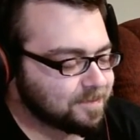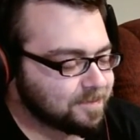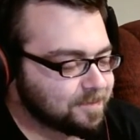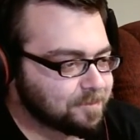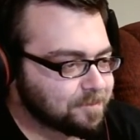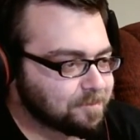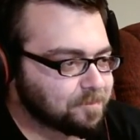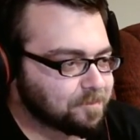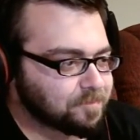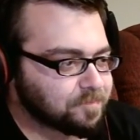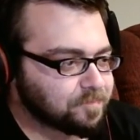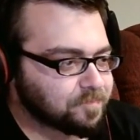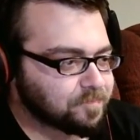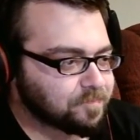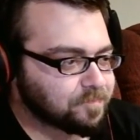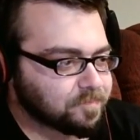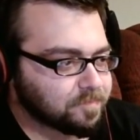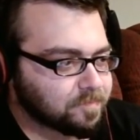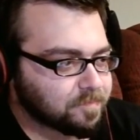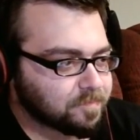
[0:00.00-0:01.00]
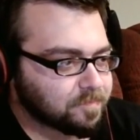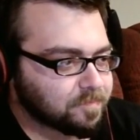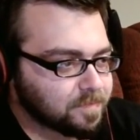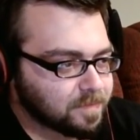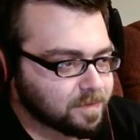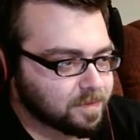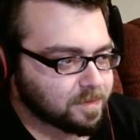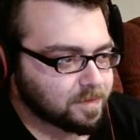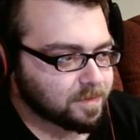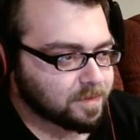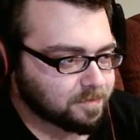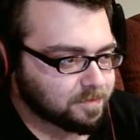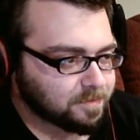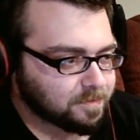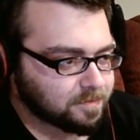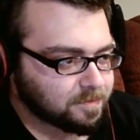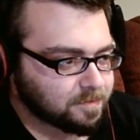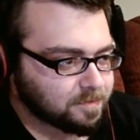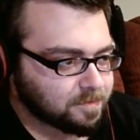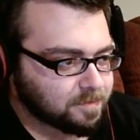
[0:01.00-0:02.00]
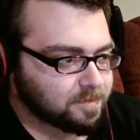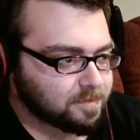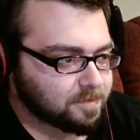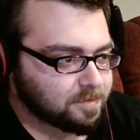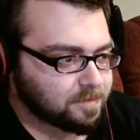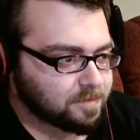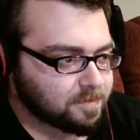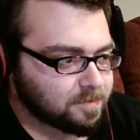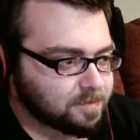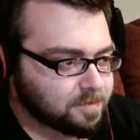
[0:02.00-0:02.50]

No words are spoken by the person on screen.